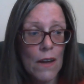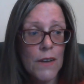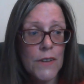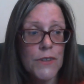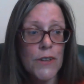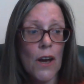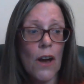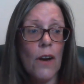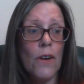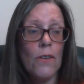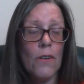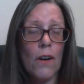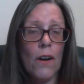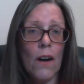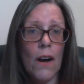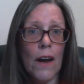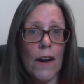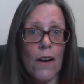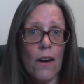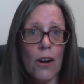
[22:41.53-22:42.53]
So
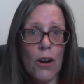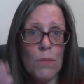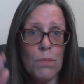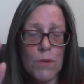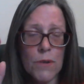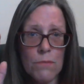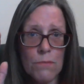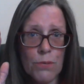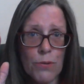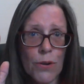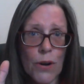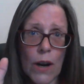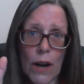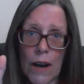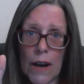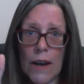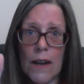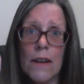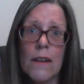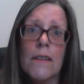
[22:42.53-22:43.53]
I hope and
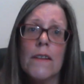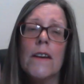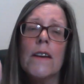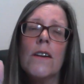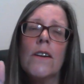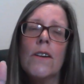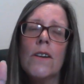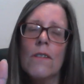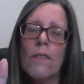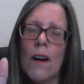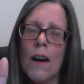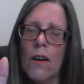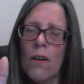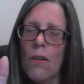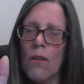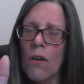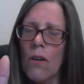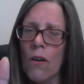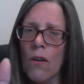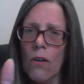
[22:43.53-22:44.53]
pray that you are
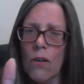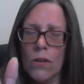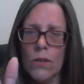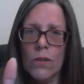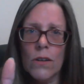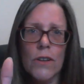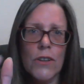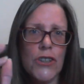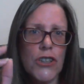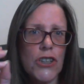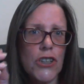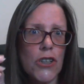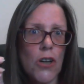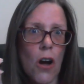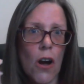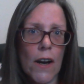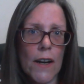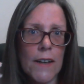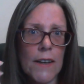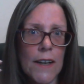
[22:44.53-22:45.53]
all
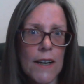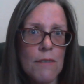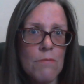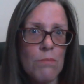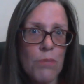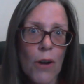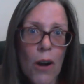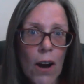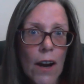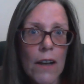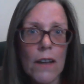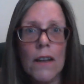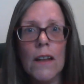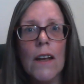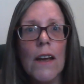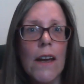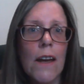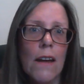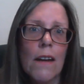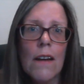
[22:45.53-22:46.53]
shining
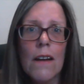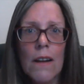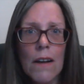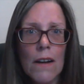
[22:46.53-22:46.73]
brightly